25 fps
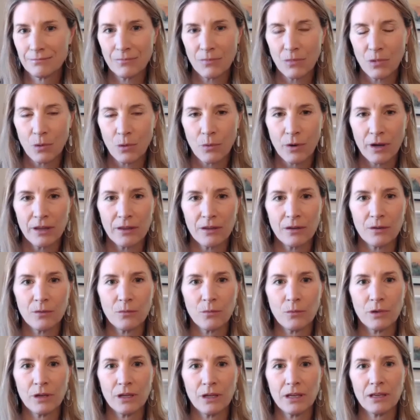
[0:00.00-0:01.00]
the way that
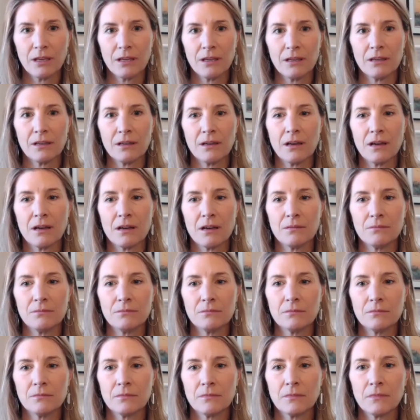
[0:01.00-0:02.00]
we
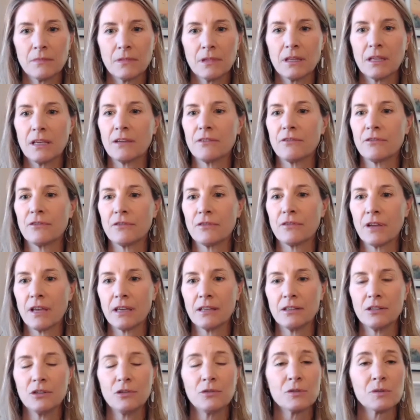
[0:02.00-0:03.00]
give
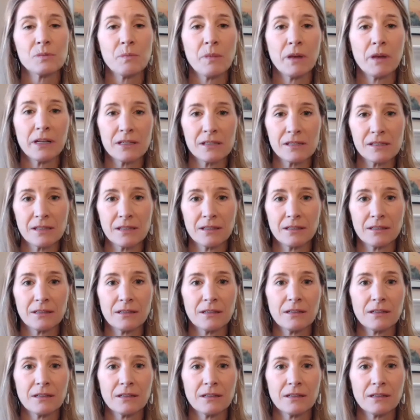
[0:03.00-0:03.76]
and use medicine,